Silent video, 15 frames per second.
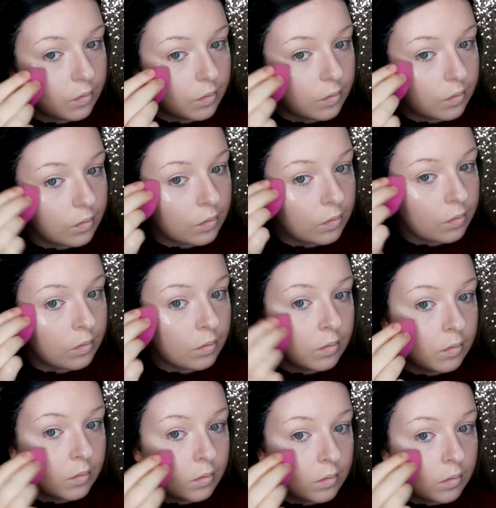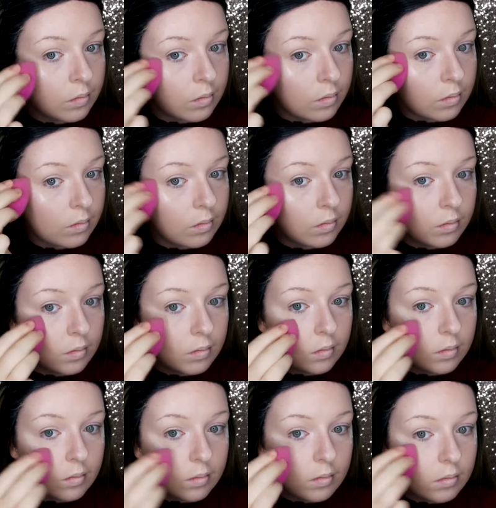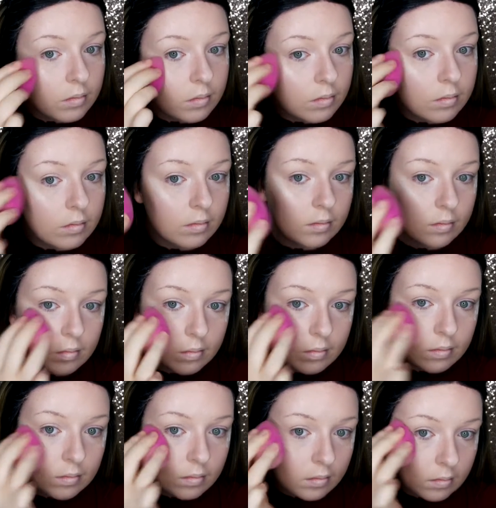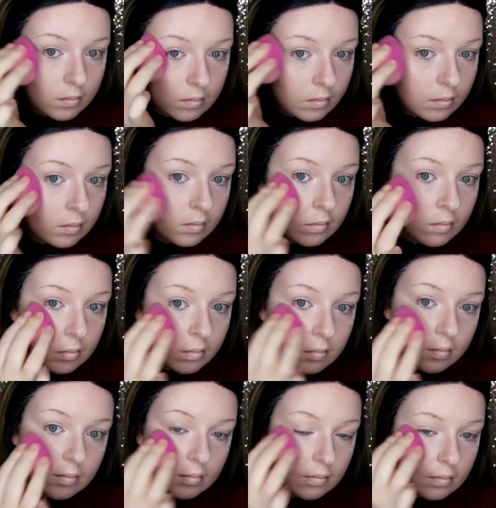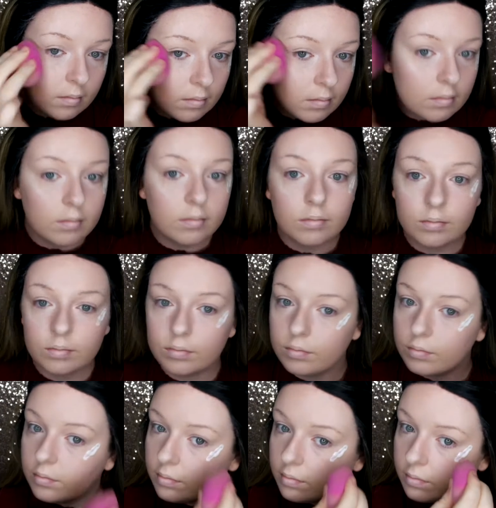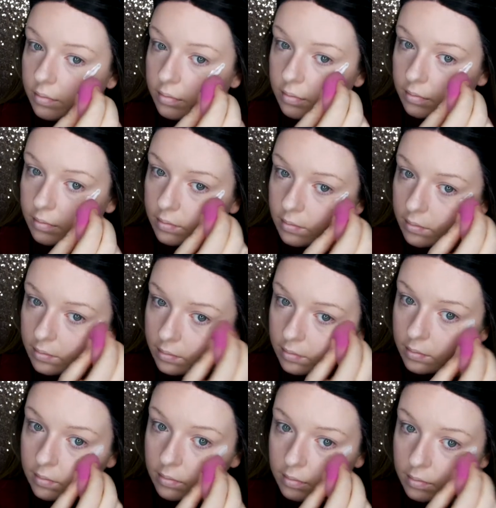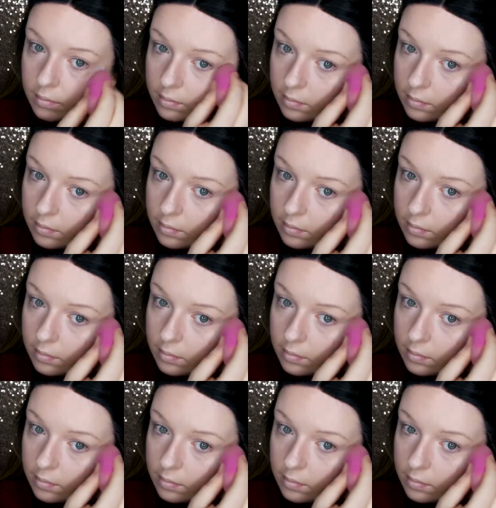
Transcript: (silence)